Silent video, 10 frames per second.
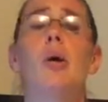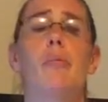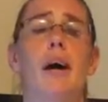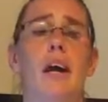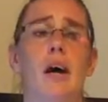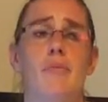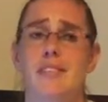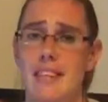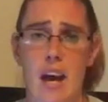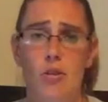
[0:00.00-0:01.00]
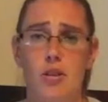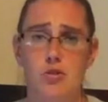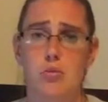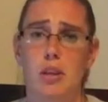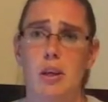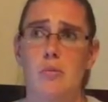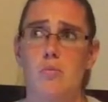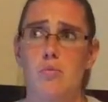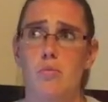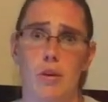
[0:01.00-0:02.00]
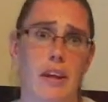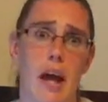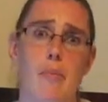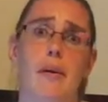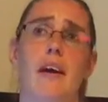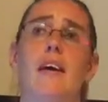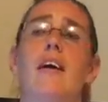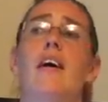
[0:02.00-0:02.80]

but um, the sound is really really epic.